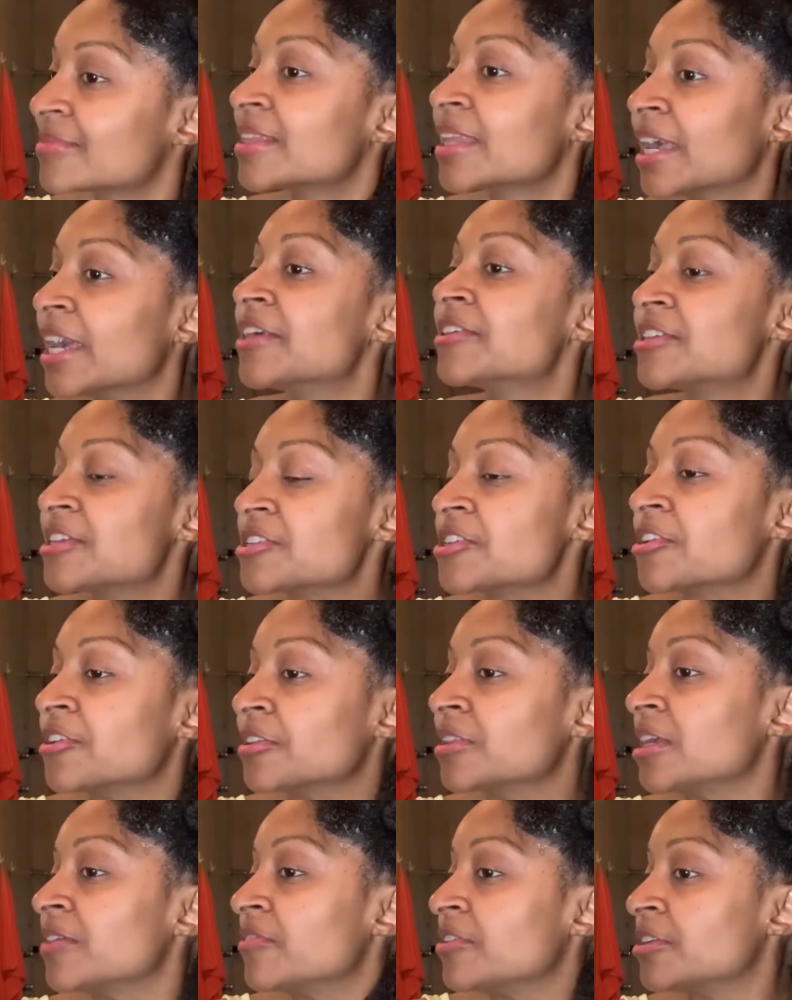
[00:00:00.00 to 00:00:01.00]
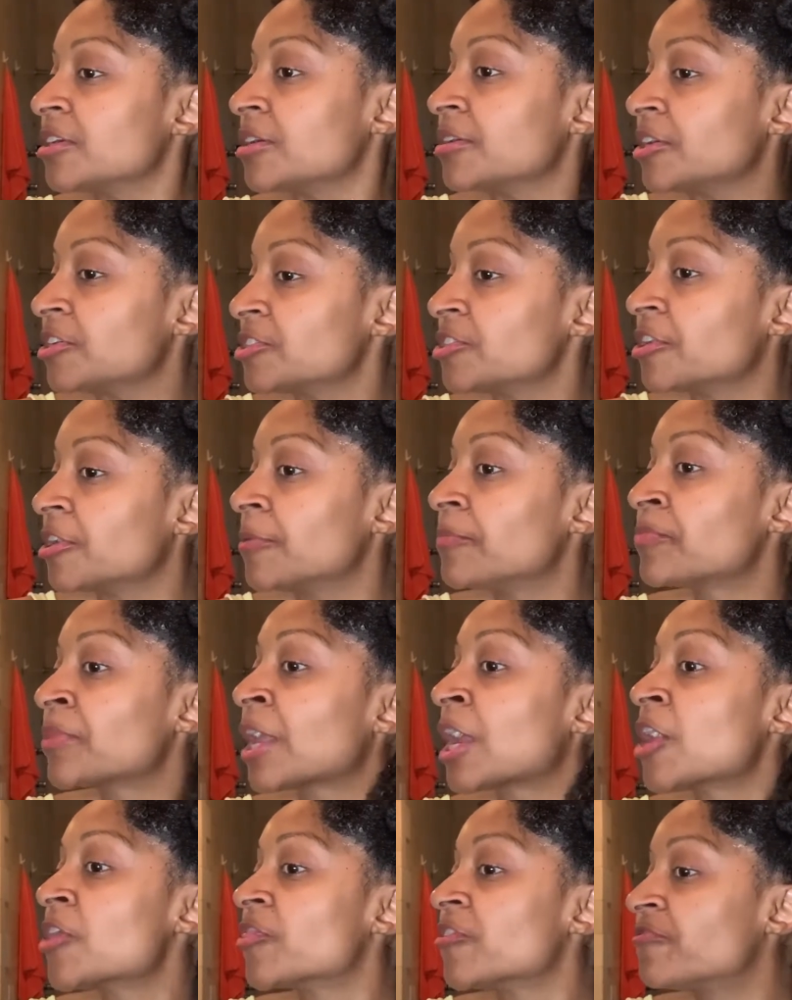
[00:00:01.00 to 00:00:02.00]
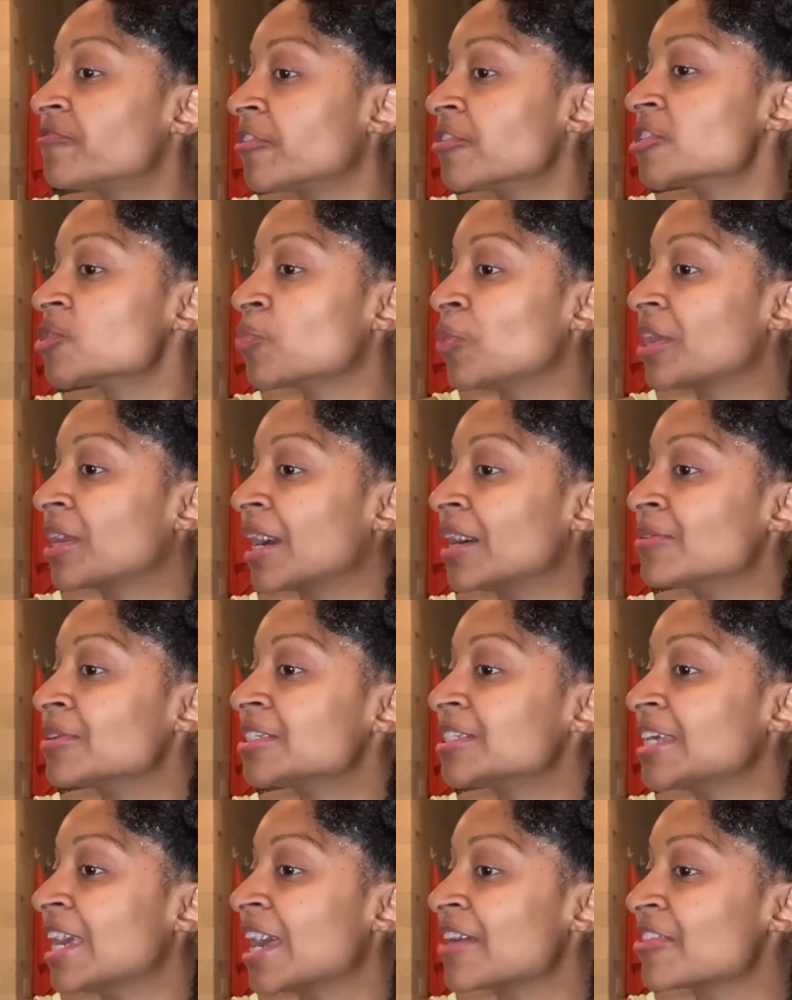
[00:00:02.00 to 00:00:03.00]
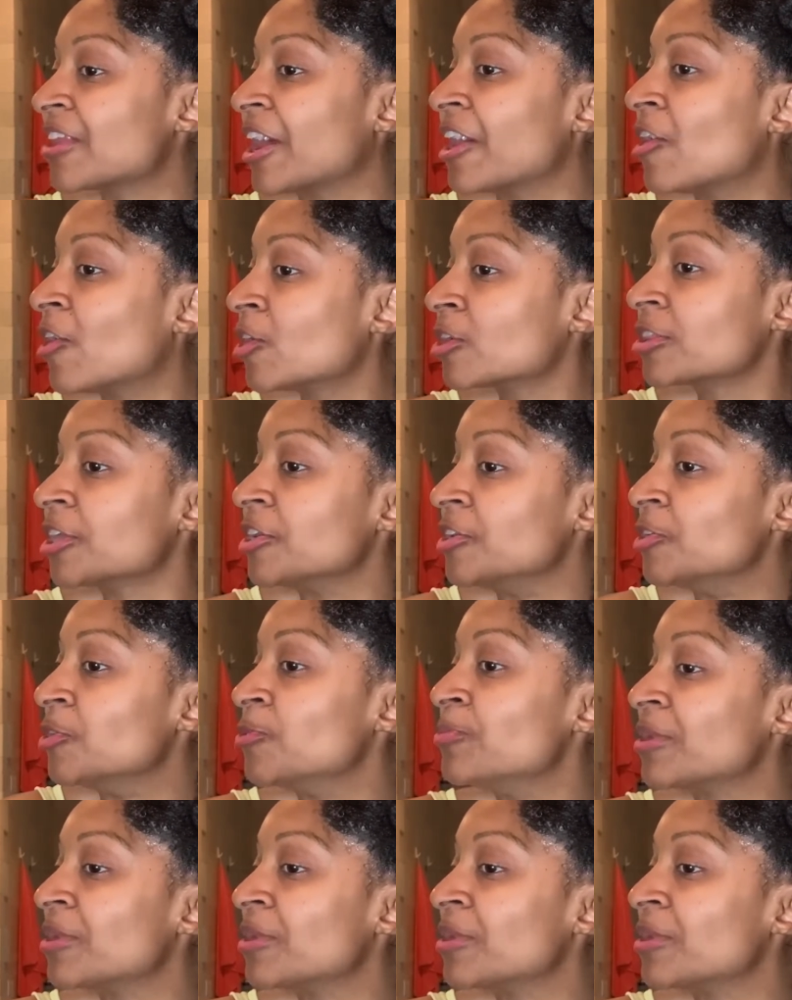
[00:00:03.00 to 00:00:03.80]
This is a good leave-in conditioner. The first week I was saying that I hardly knew,